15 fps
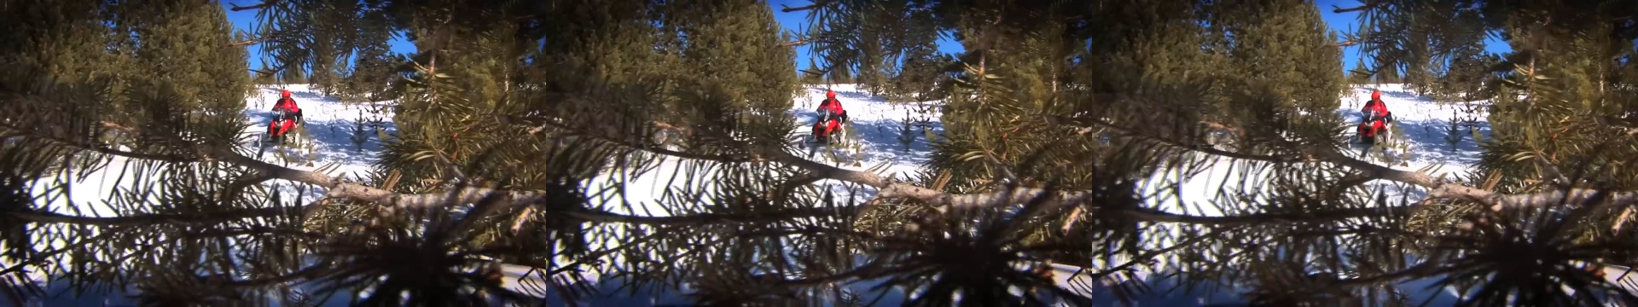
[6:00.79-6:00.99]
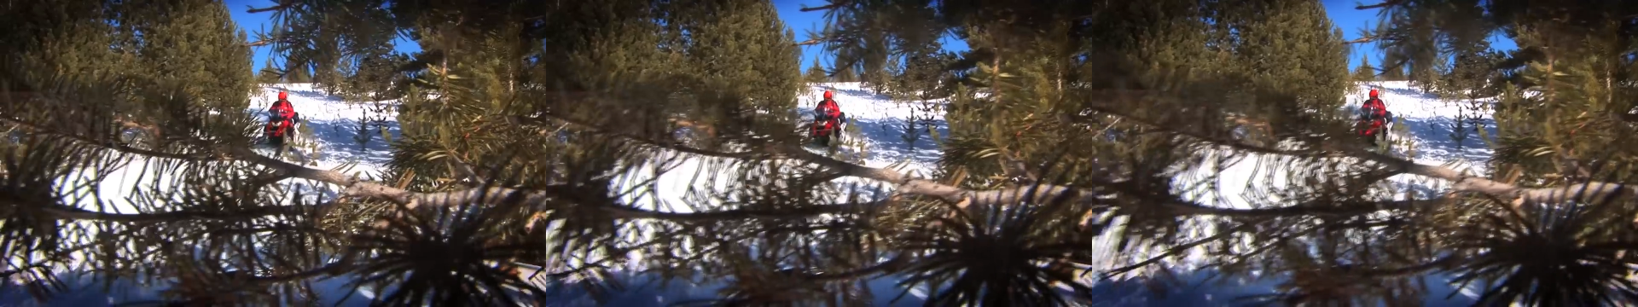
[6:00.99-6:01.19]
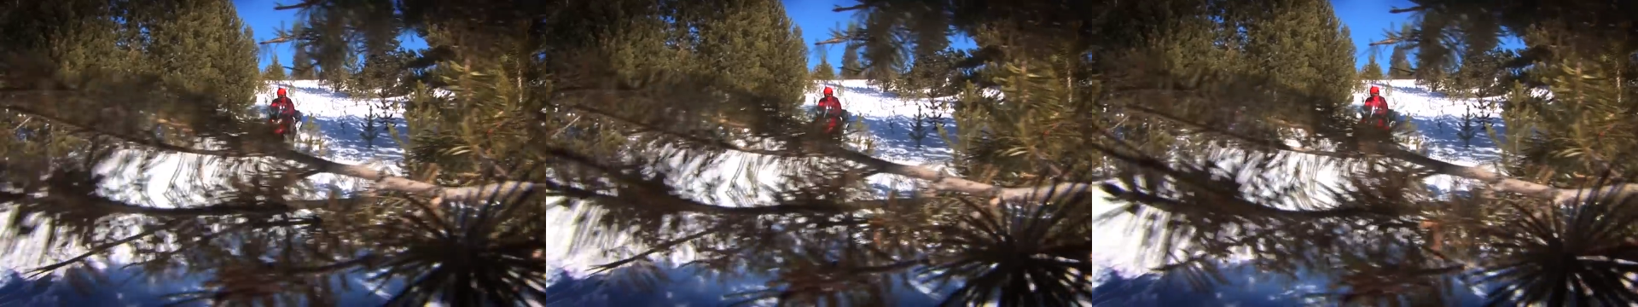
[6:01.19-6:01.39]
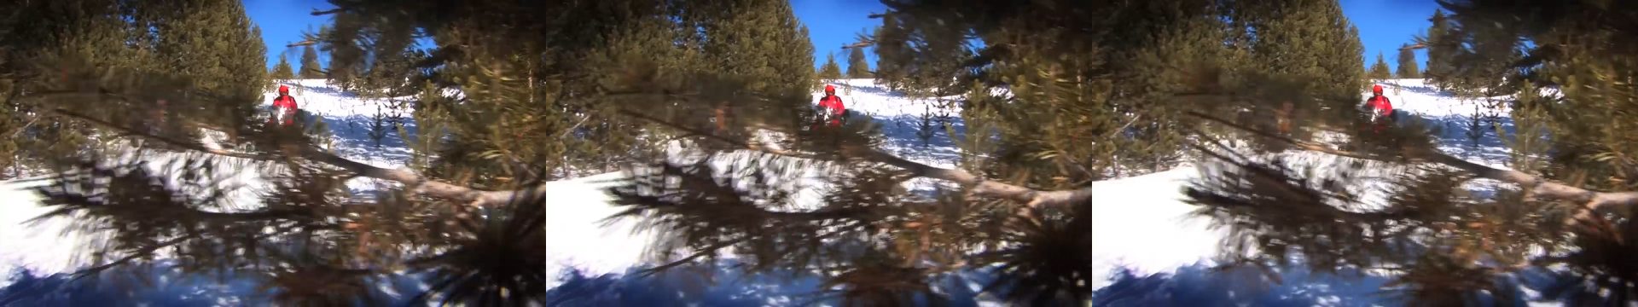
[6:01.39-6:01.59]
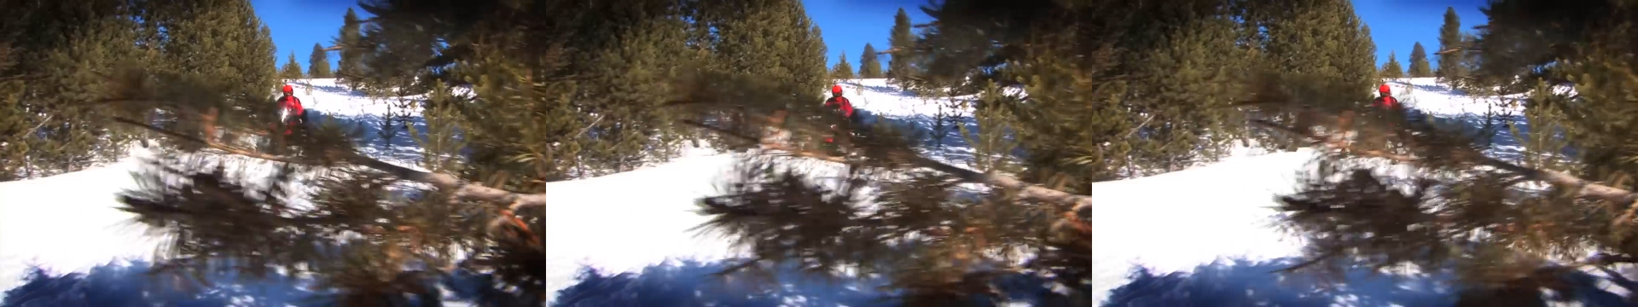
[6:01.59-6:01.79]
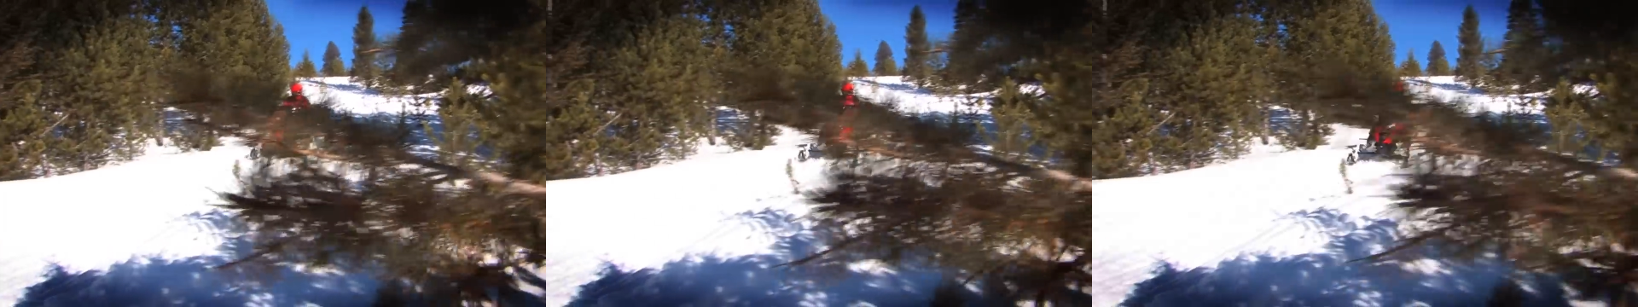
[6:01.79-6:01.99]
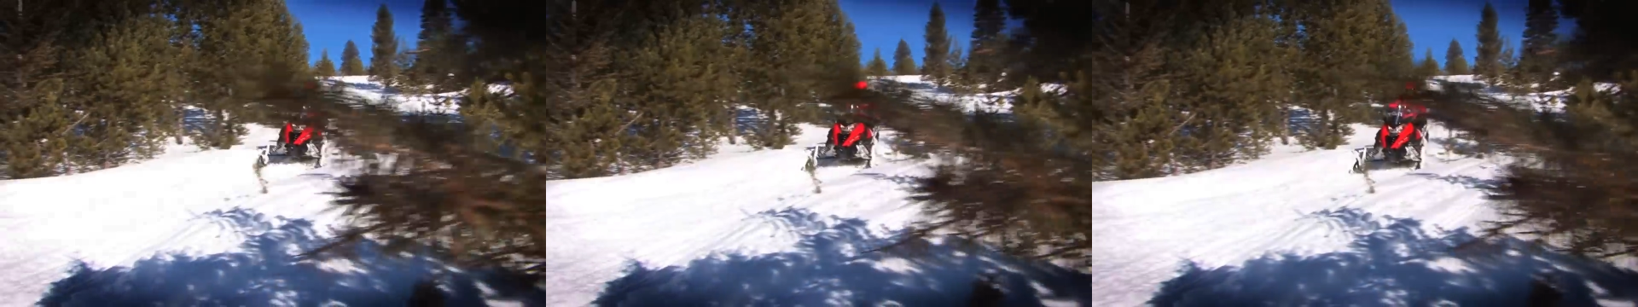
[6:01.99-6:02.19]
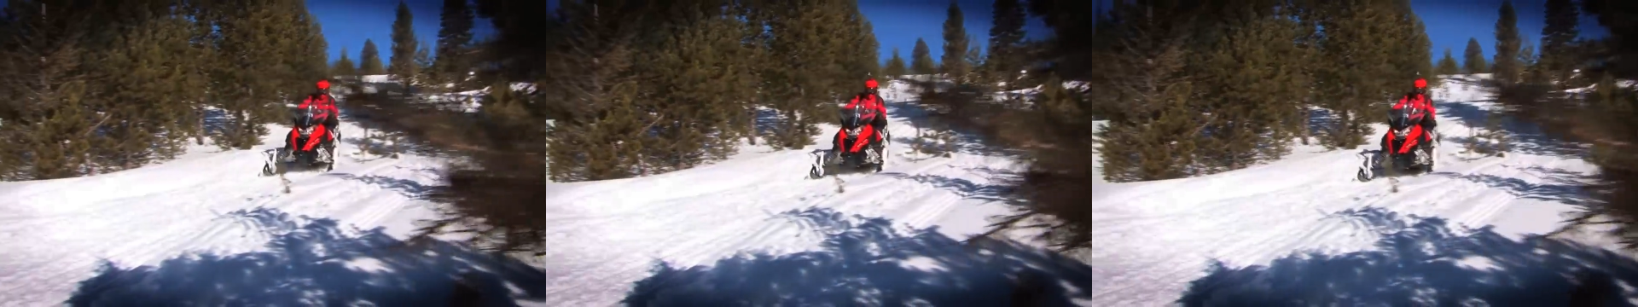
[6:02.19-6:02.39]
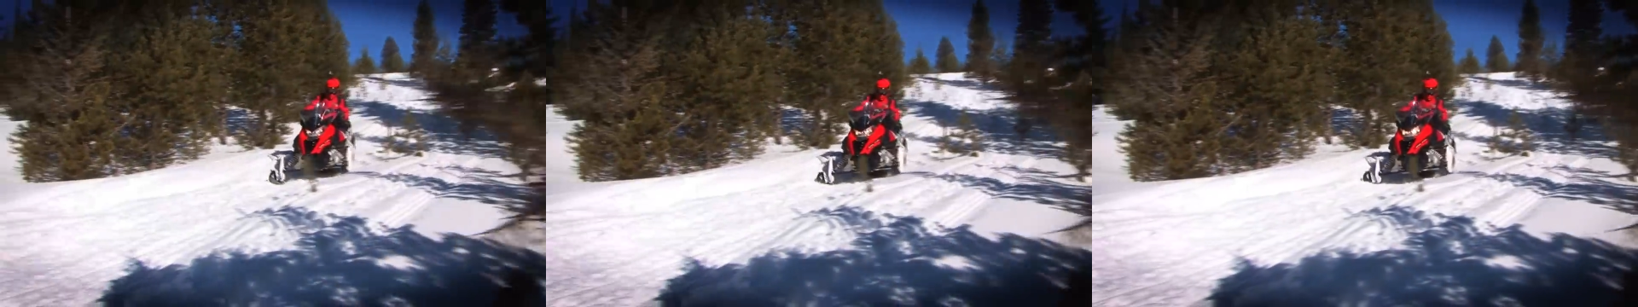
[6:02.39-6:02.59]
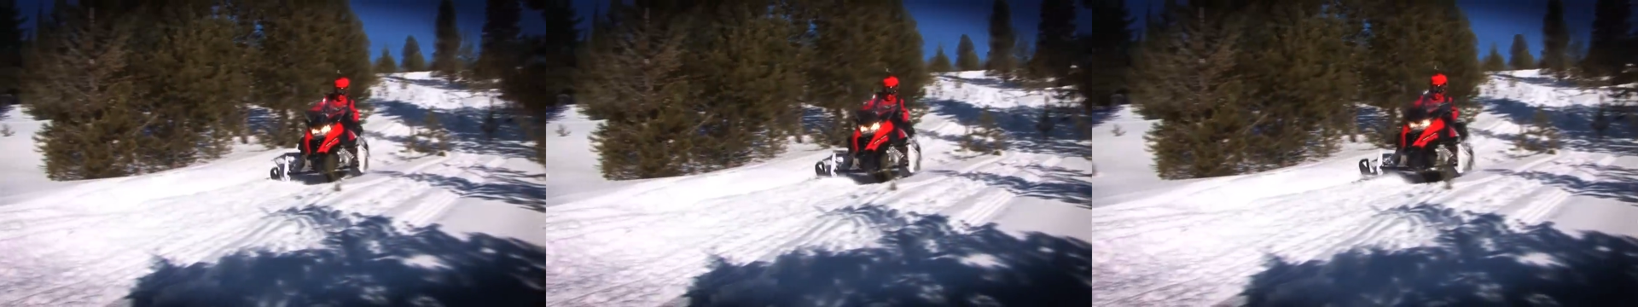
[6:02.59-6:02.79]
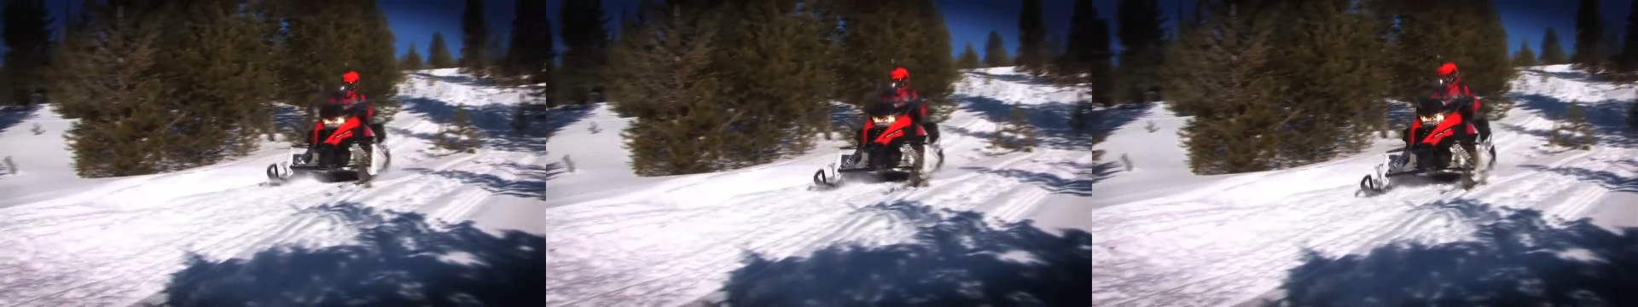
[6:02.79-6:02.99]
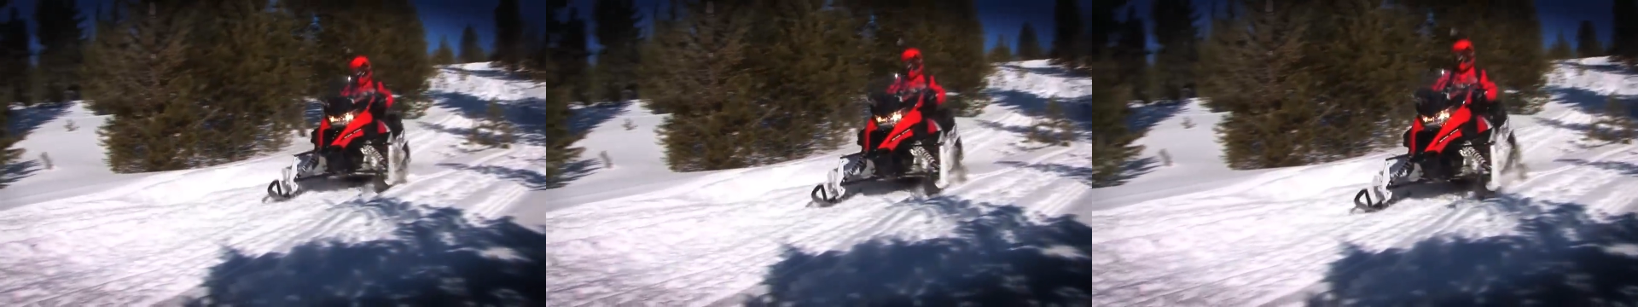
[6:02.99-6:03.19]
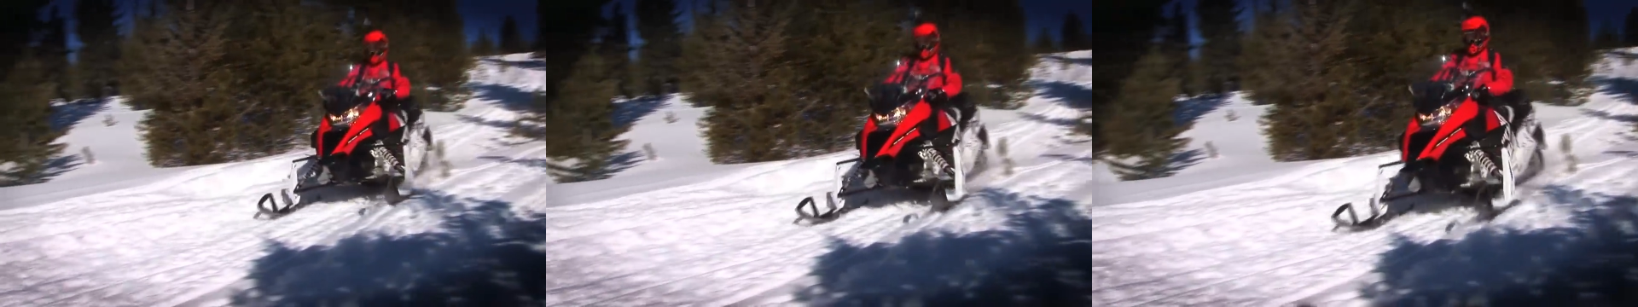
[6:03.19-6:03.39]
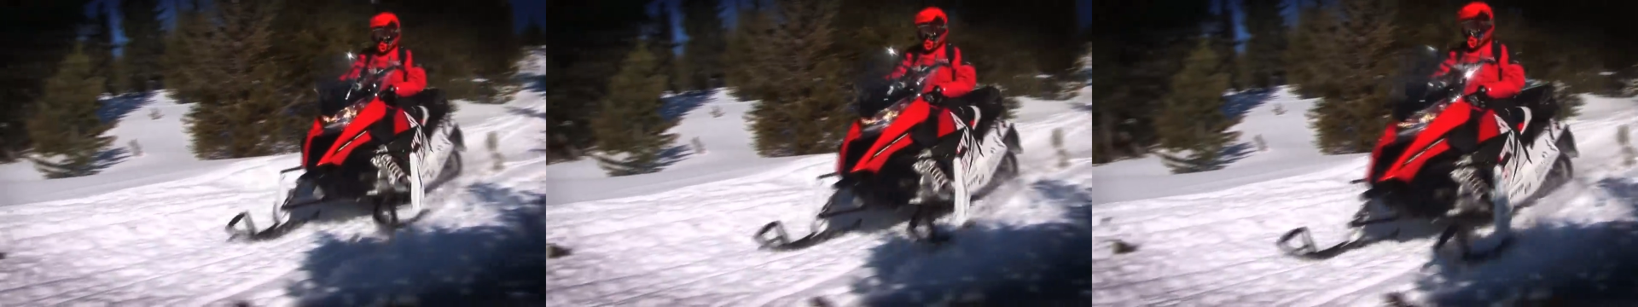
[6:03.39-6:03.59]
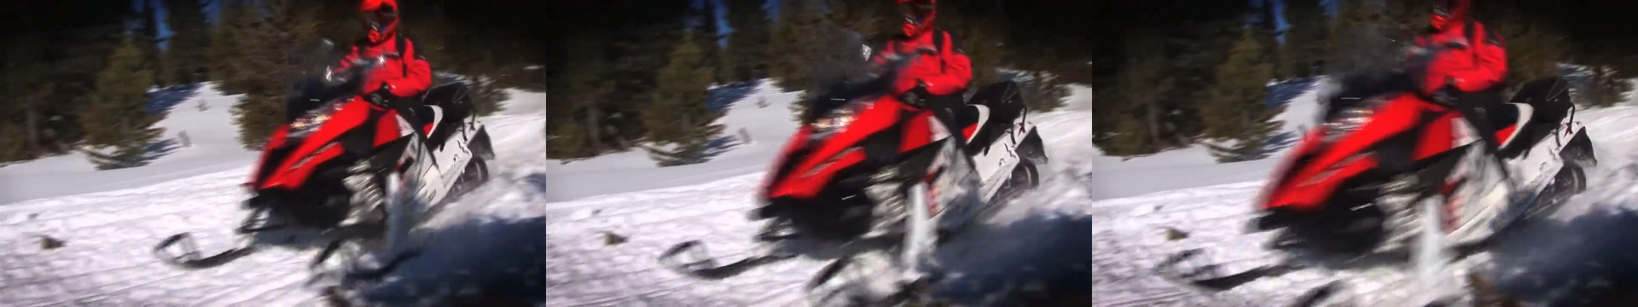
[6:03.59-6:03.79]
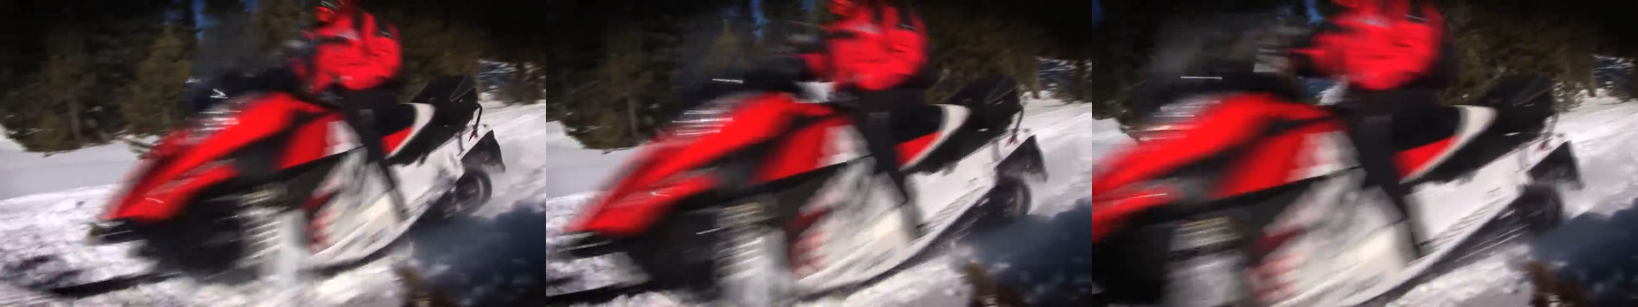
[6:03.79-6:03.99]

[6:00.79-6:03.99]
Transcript: Nobody's mouth can be seen.